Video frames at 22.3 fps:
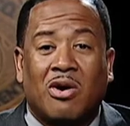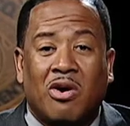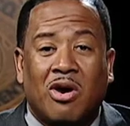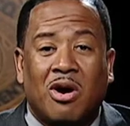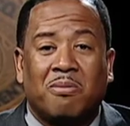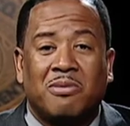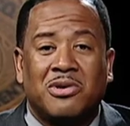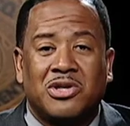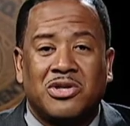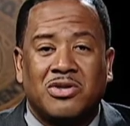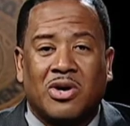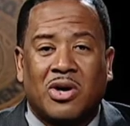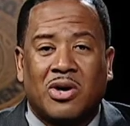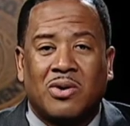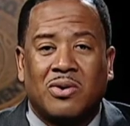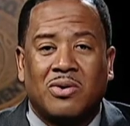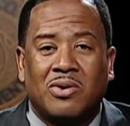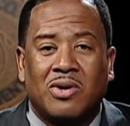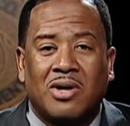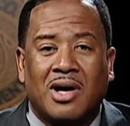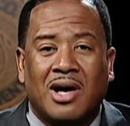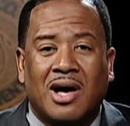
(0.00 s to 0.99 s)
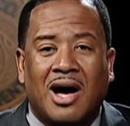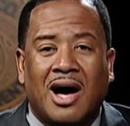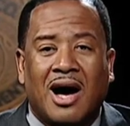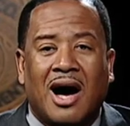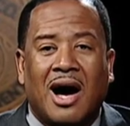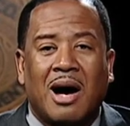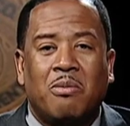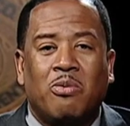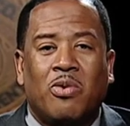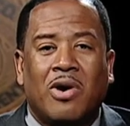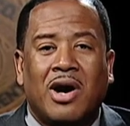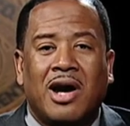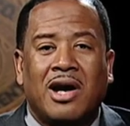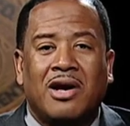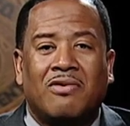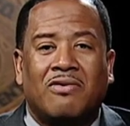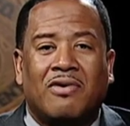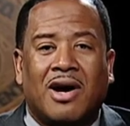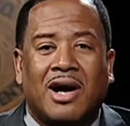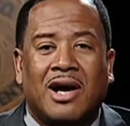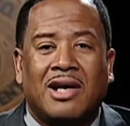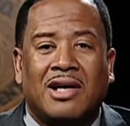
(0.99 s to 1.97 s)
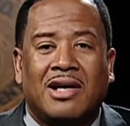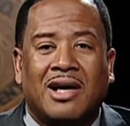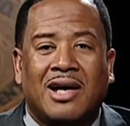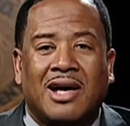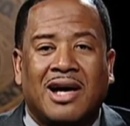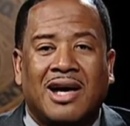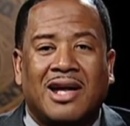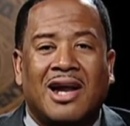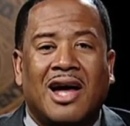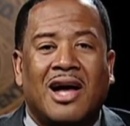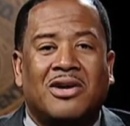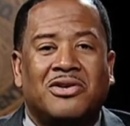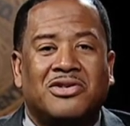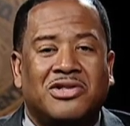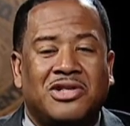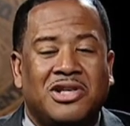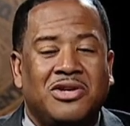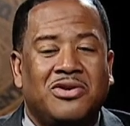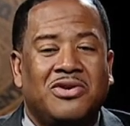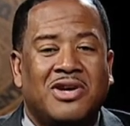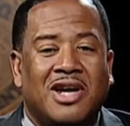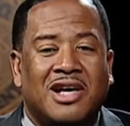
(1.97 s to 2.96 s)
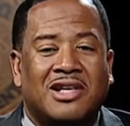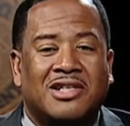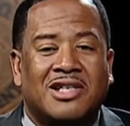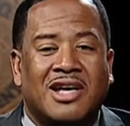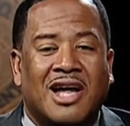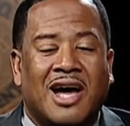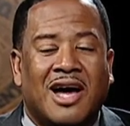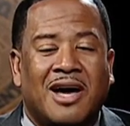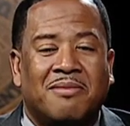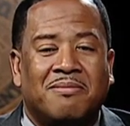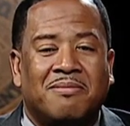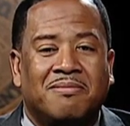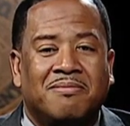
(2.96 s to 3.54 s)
On Patrol. I'm Wayne Wright, and I'll see you next time.